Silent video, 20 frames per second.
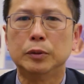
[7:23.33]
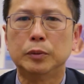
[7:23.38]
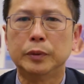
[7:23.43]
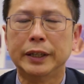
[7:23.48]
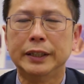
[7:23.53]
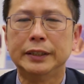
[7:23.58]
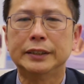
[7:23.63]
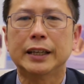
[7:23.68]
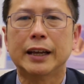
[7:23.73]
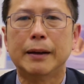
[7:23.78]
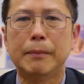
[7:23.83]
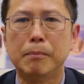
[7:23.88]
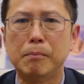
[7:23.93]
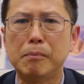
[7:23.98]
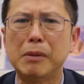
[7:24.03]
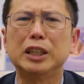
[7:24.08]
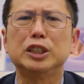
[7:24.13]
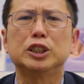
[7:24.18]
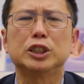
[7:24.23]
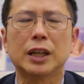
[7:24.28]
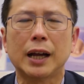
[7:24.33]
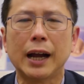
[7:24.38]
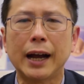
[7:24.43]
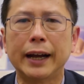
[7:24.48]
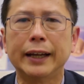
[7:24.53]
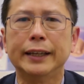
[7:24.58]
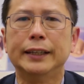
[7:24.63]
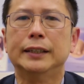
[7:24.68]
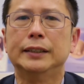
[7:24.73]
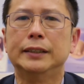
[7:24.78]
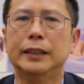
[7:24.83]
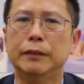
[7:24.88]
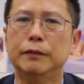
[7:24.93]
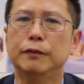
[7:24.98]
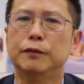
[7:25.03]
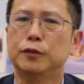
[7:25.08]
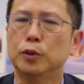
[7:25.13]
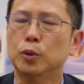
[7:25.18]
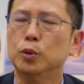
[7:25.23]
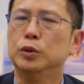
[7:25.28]
rates are much higher than
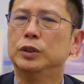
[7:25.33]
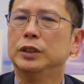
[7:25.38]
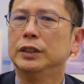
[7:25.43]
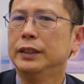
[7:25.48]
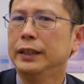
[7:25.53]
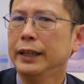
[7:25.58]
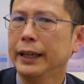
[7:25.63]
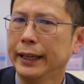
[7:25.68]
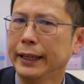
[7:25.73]
frozen